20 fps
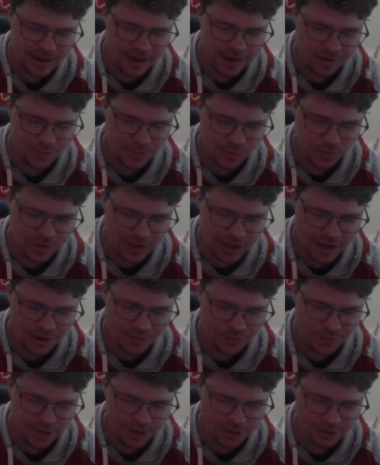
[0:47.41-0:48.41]
and we'll
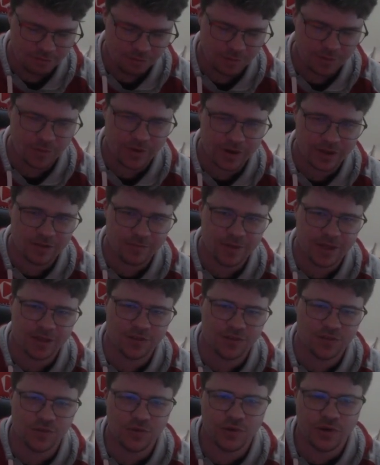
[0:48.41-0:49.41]
start with probably one of the
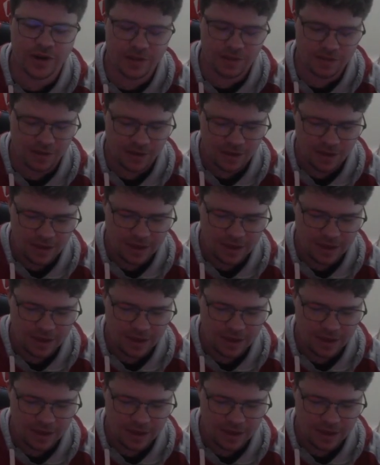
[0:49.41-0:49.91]
biggest stories